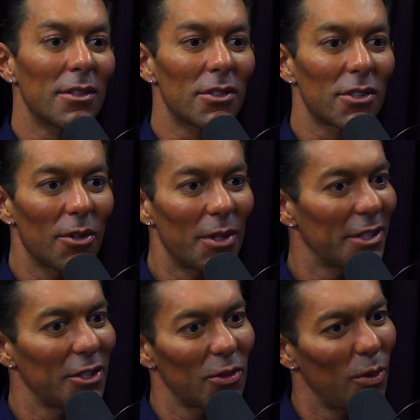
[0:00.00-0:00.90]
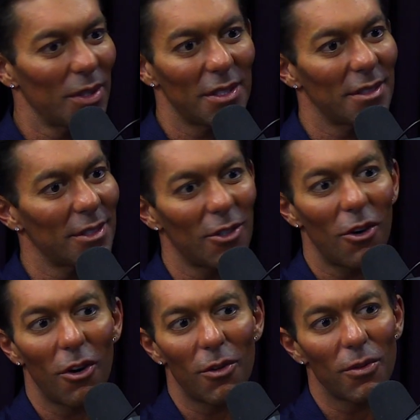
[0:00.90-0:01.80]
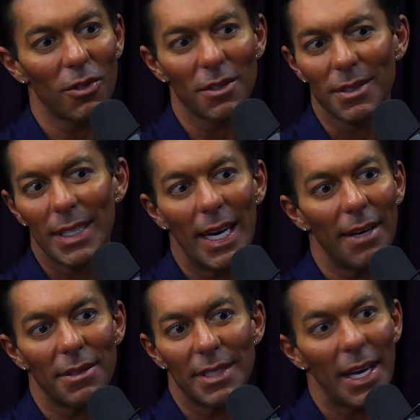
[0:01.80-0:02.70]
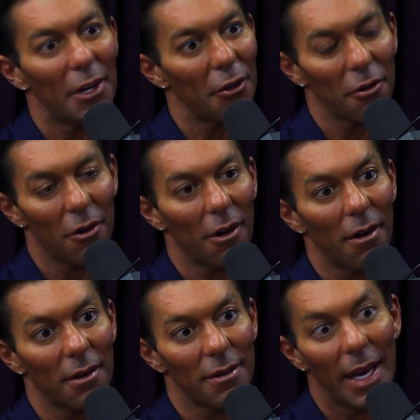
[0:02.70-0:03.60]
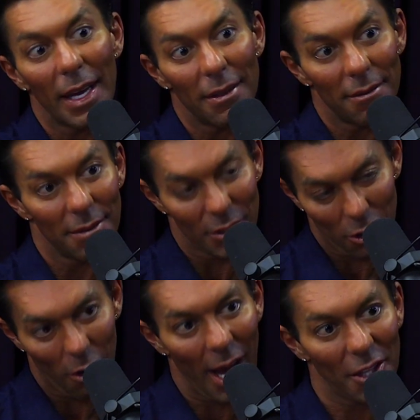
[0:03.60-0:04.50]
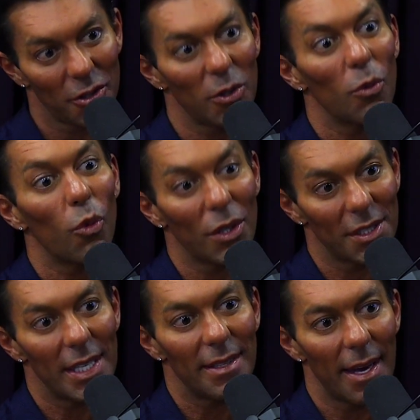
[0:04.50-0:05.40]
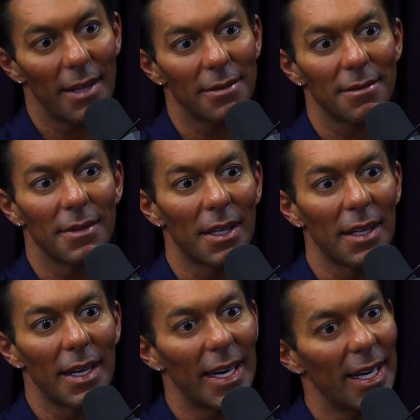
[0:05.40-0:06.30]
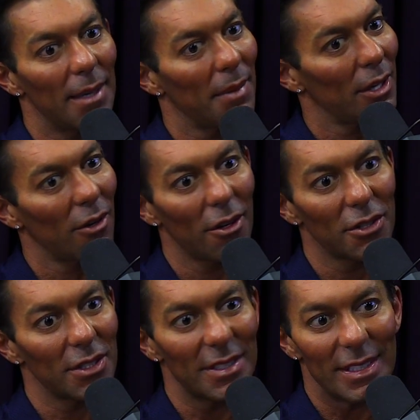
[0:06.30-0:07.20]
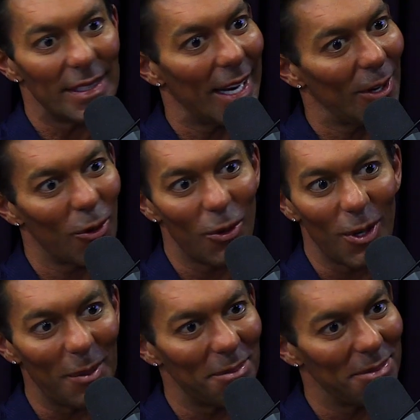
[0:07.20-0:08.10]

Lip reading: So it just wasn't the car to have a 10 in your car. And this girl actually was a 10, and my car just did not hold up.